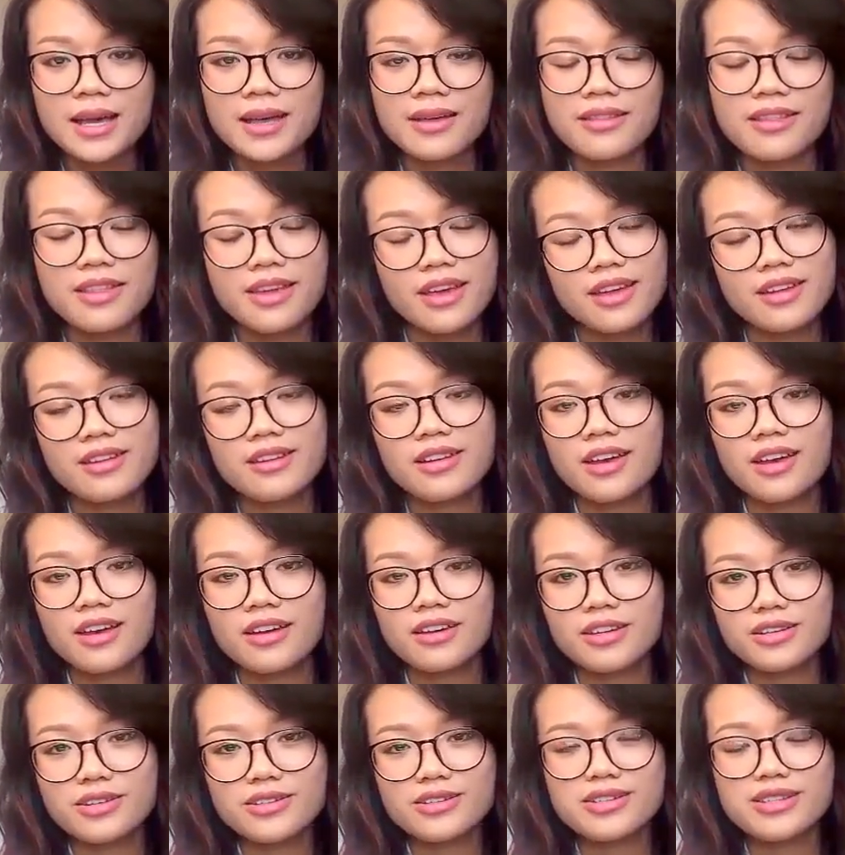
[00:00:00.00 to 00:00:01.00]
Then I
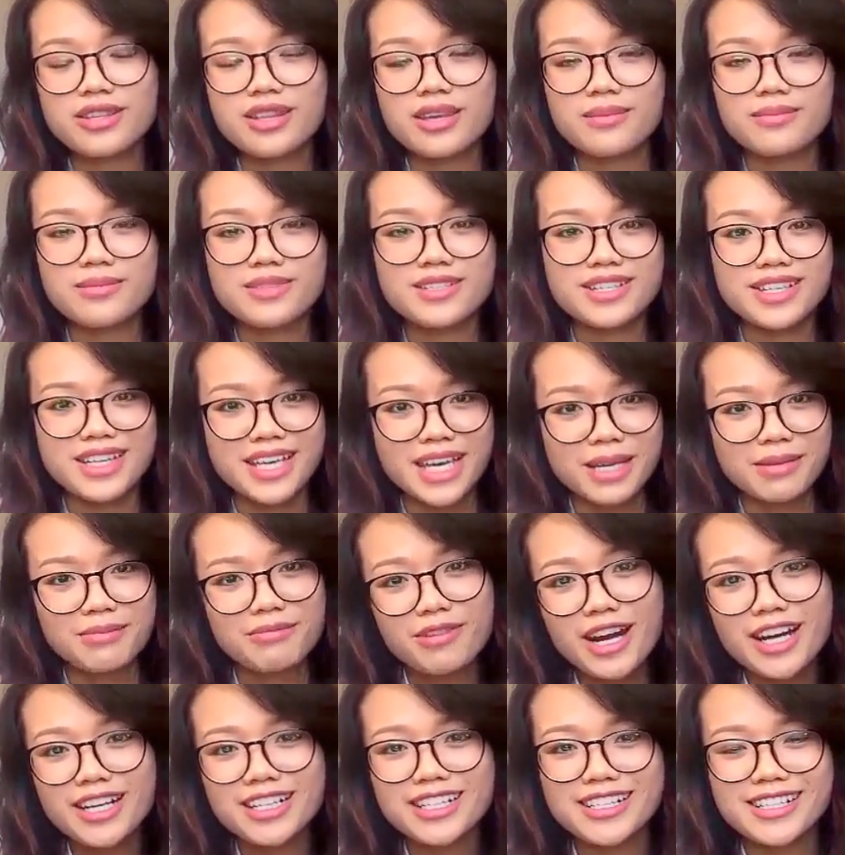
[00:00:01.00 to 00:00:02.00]
used them to get
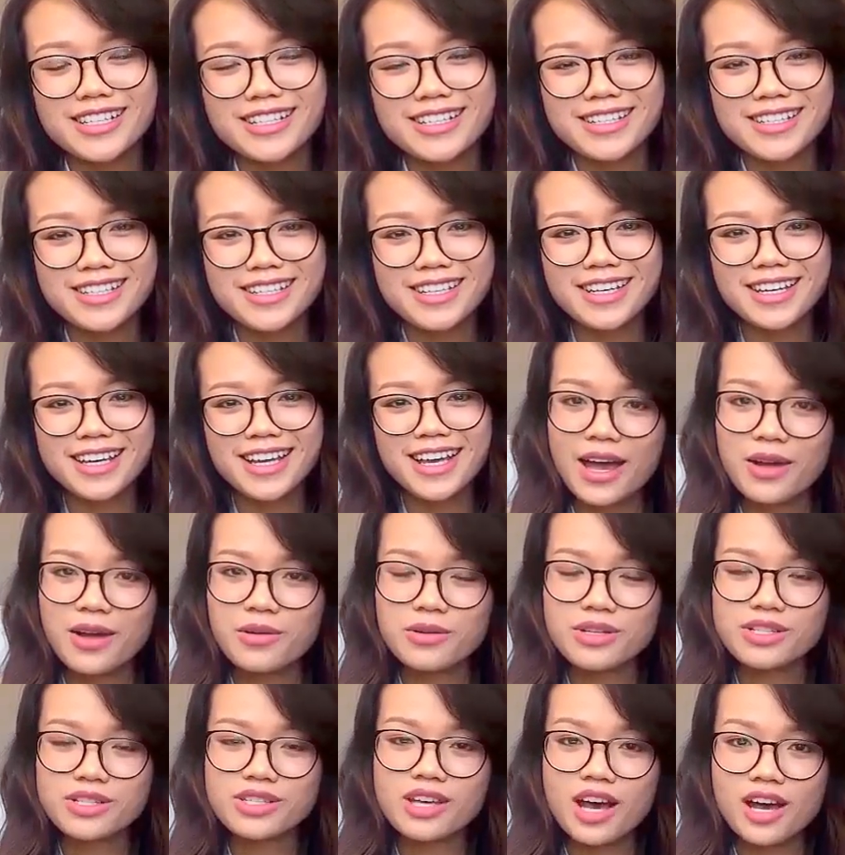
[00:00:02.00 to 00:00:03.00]
pregnant. I
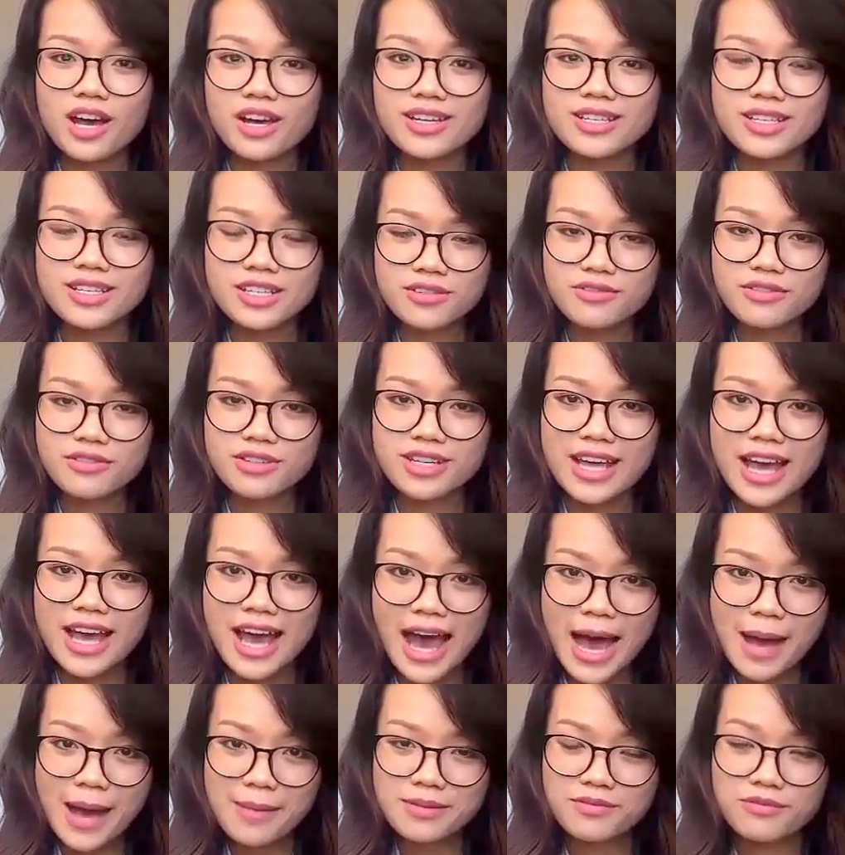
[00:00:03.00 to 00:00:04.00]
was on different
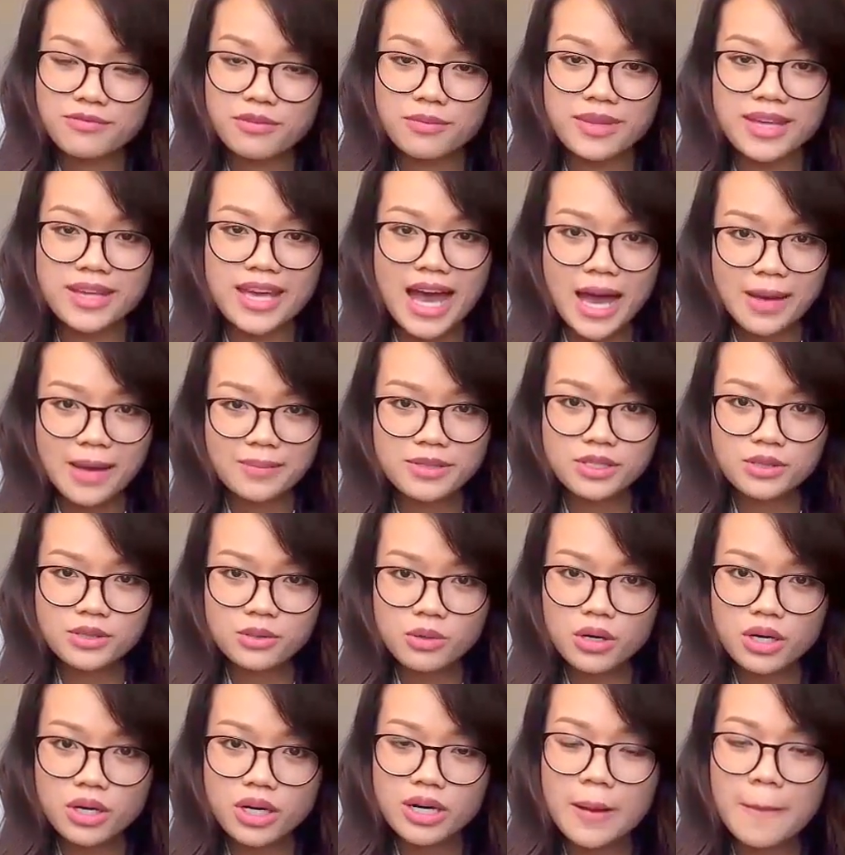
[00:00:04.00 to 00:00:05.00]
apps from the App
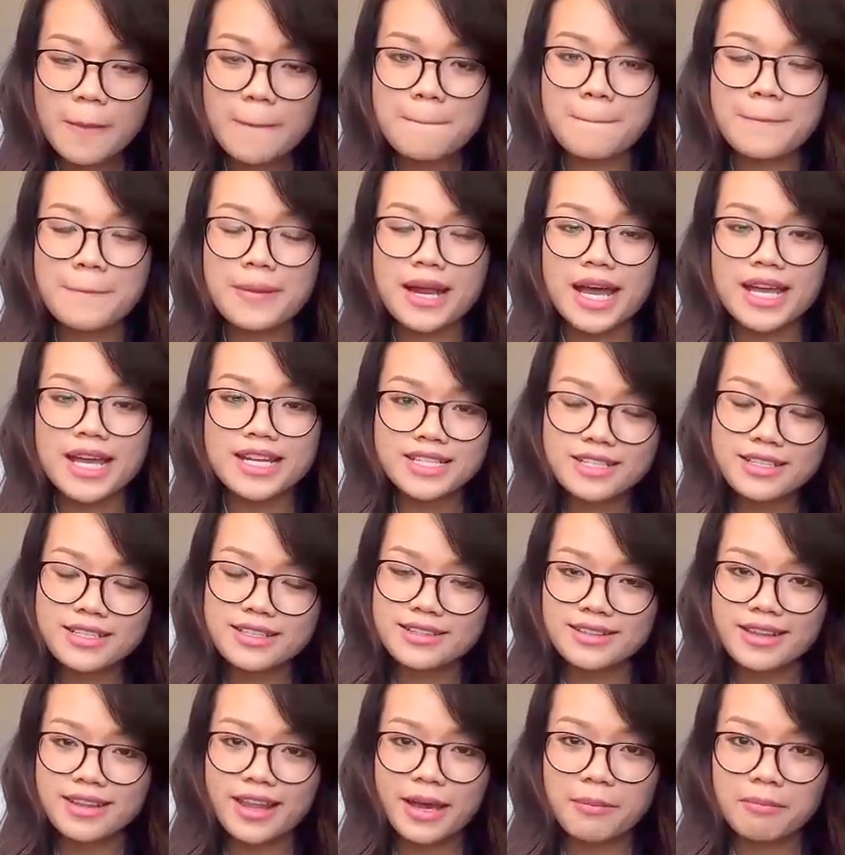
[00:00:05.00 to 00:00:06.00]
Store, but I
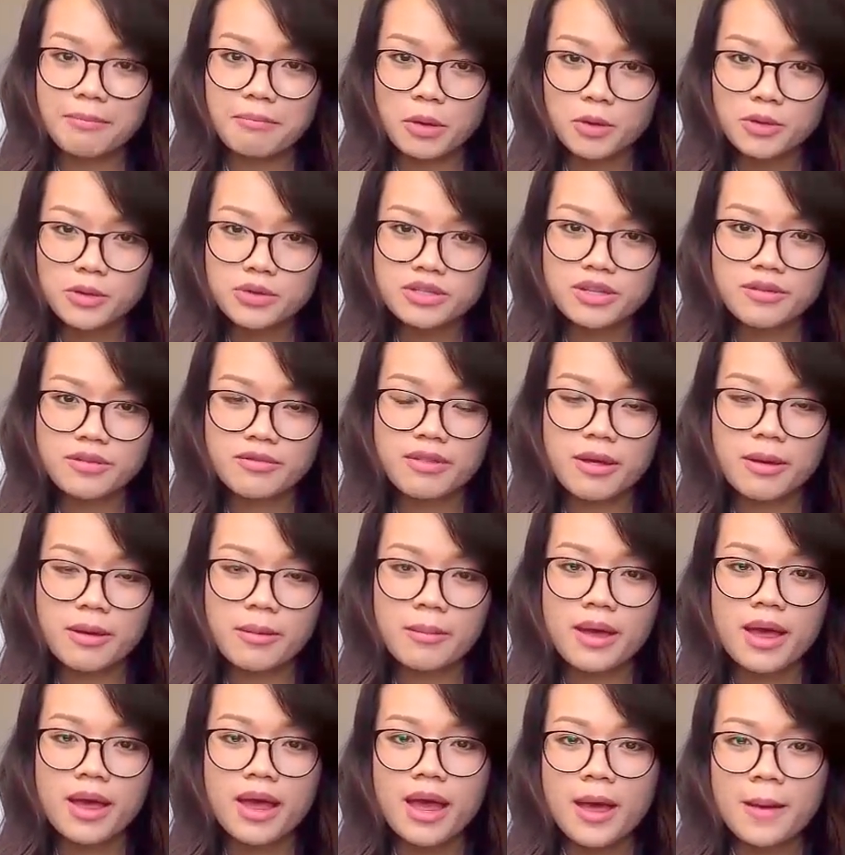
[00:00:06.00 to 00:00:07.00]
didn't like most of
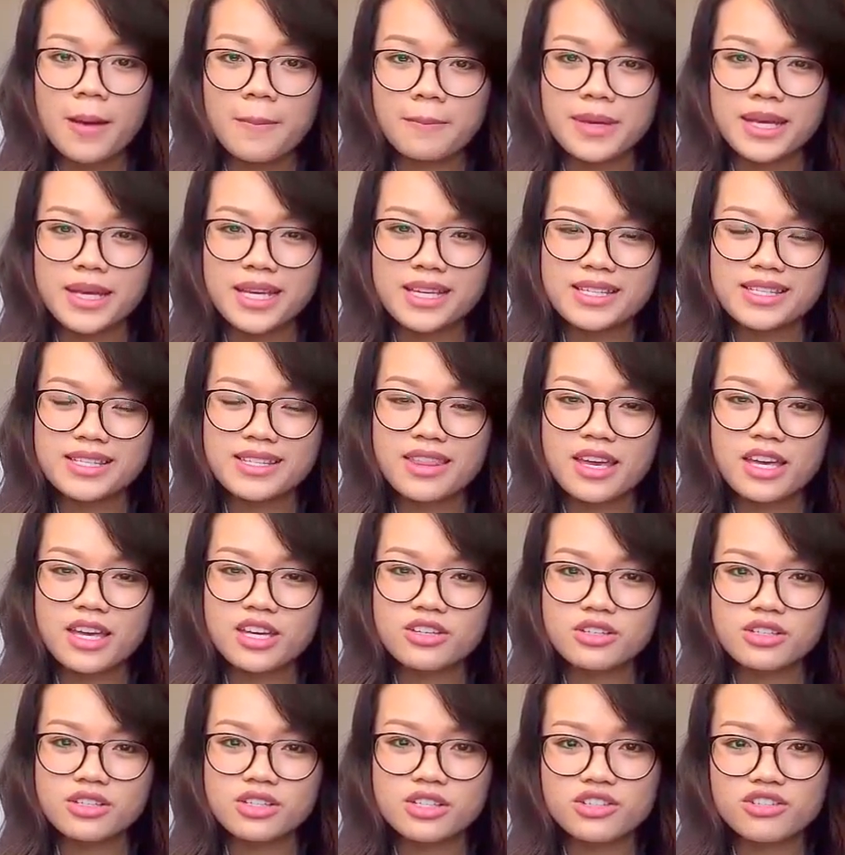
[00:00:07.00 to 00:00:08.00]
them because they
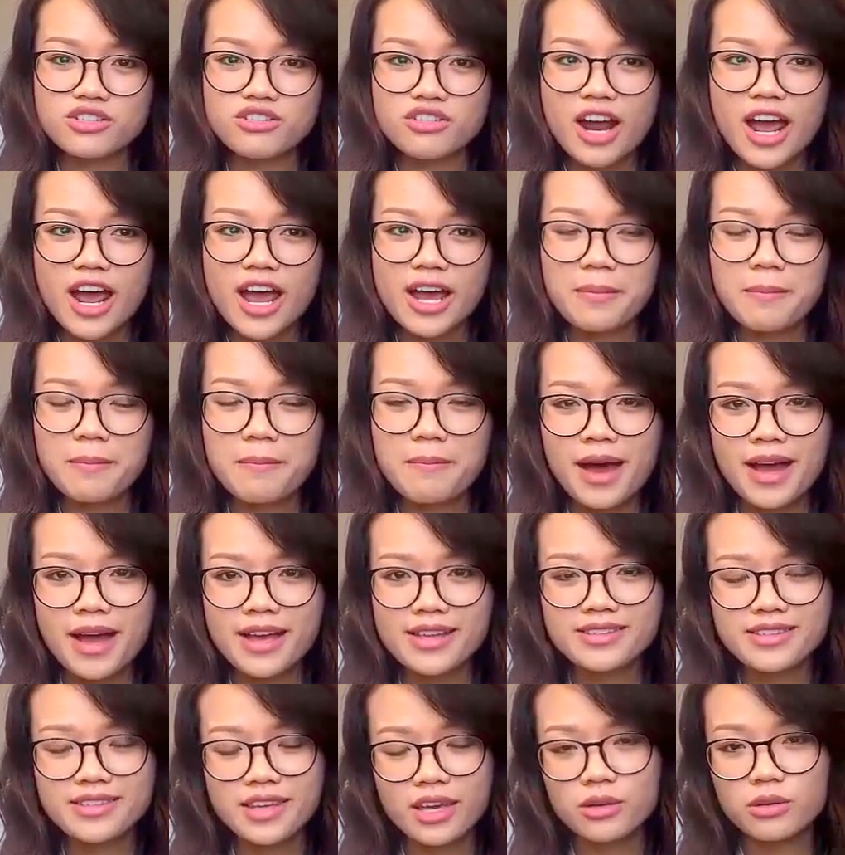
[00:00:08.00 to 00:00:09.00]
just track my
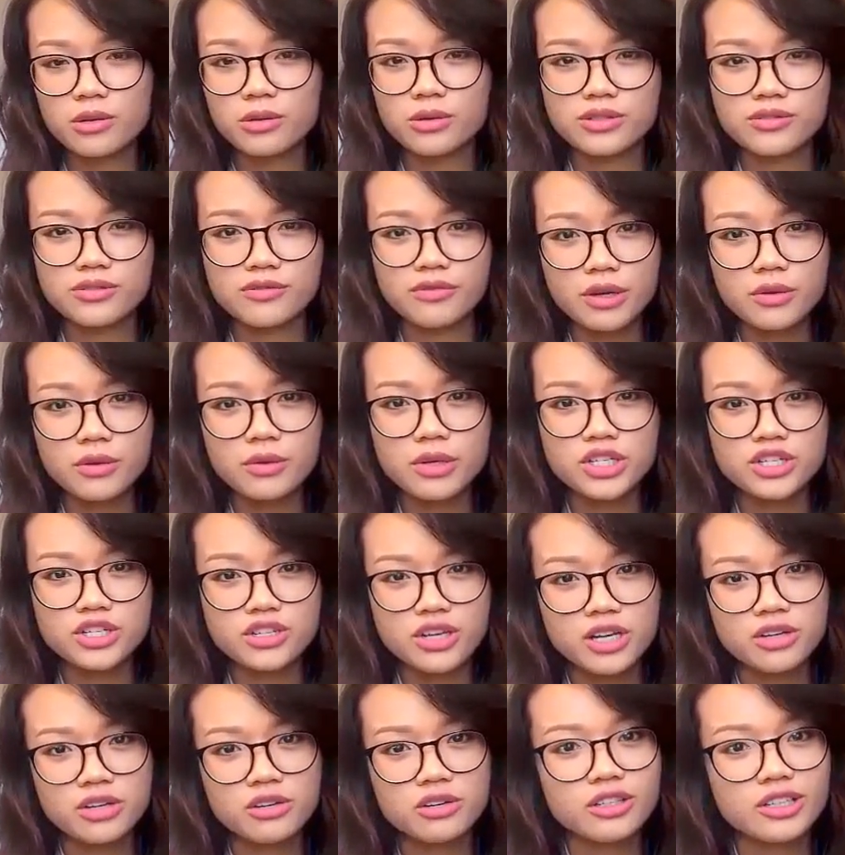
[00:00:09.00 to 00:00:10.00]
cycles very
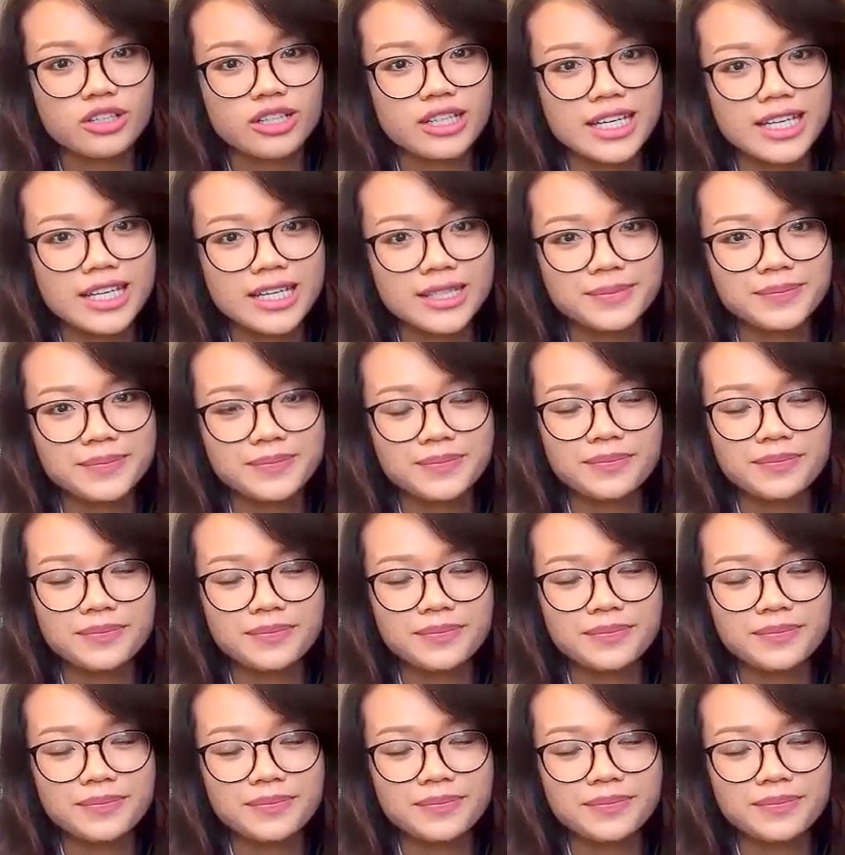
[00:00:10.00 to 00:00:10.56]
generally.